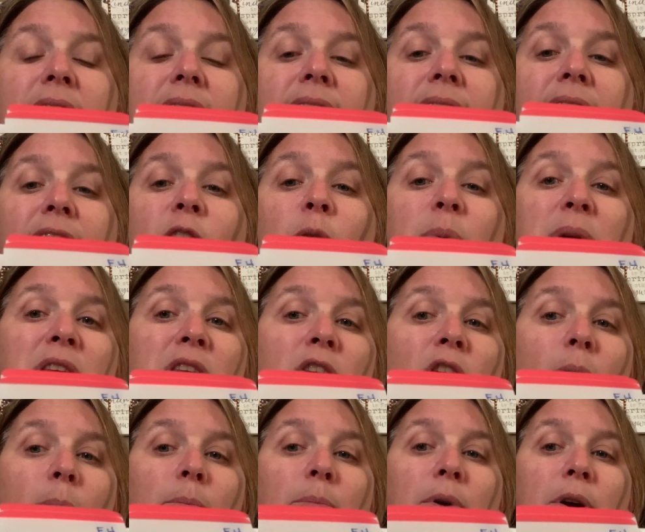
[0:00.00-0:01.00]
and then they'll be
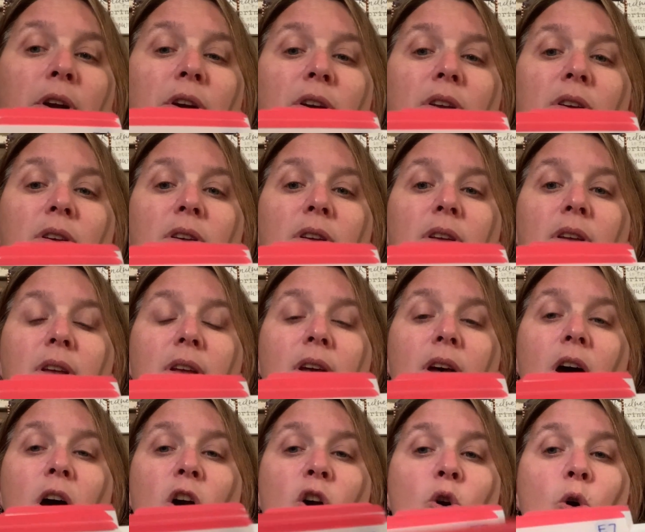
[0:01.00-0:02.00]
numbered
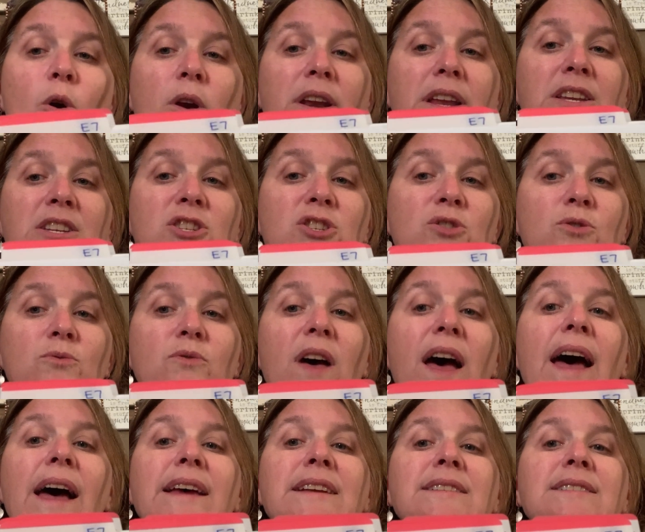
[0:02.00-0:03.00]
according to
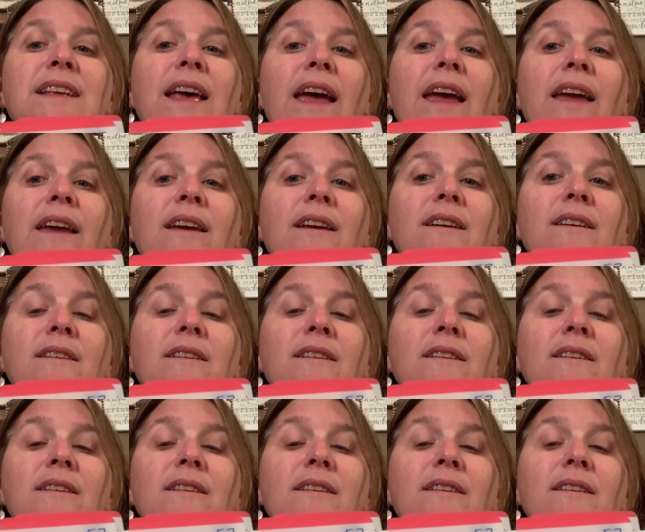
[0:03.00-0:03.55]
the essay.